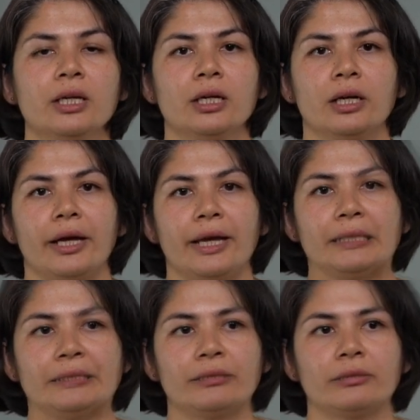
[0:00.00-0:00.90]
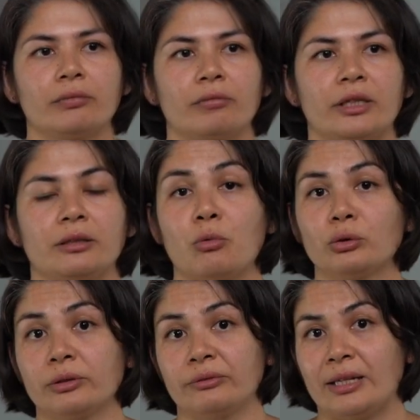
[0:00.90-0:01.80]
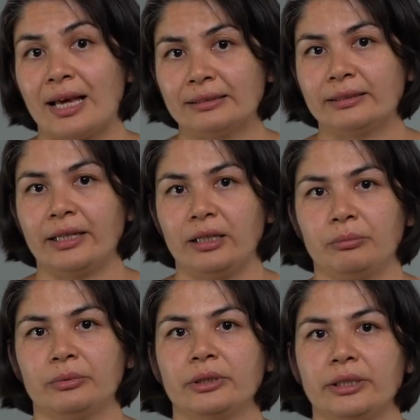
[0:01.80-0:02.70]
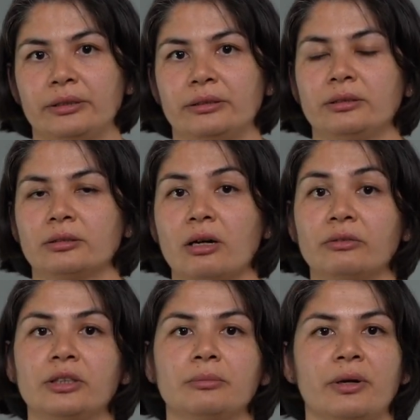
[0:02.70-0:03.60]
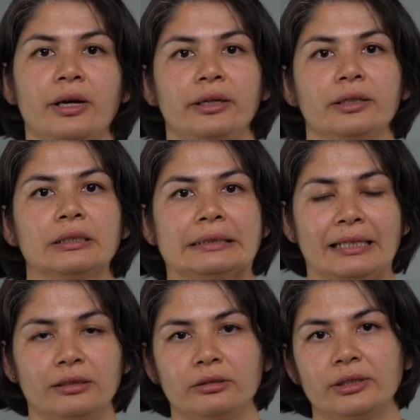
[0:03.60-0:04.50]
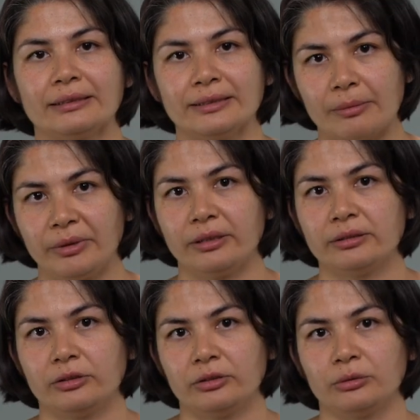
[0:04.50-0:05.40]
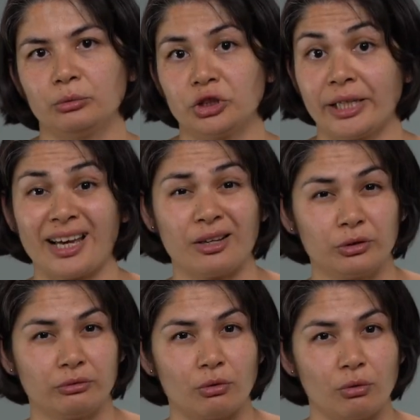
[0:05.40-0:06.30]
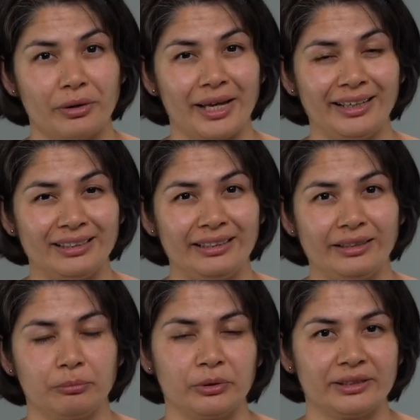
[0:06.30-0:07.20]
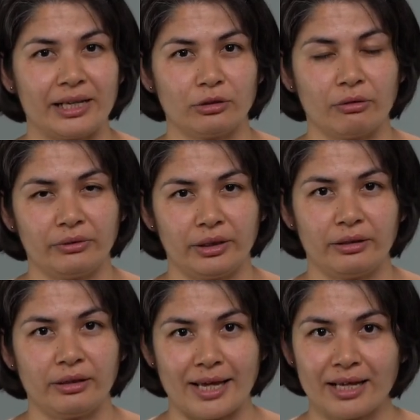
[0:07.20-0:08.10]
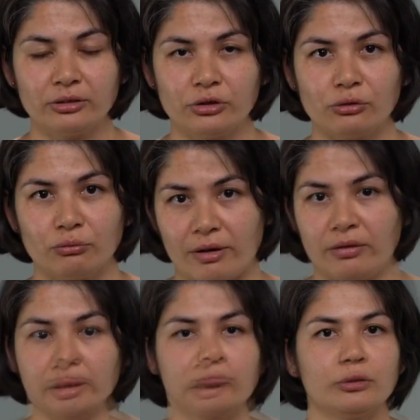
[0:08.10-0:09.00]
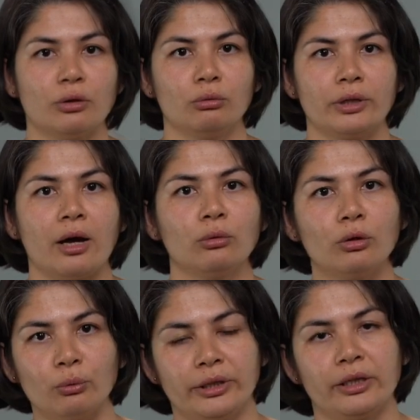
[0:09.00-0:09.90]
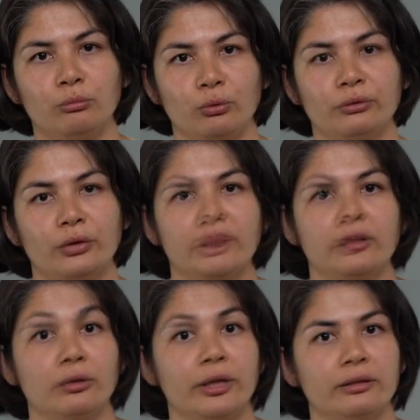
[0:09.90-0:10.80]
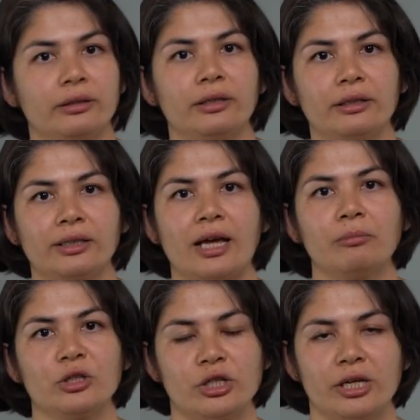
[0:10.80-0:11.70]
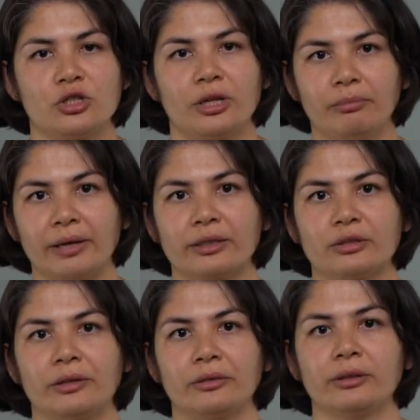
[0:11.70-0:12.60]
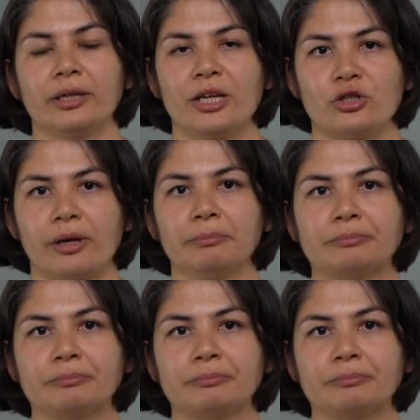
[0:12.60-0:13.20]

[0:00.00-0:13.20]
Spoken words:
And the most of the landscape is covered by desert and semi-deserts, which accounts for 80% of the land, roughly. So now we can move to the climate change impacts in Central Asia.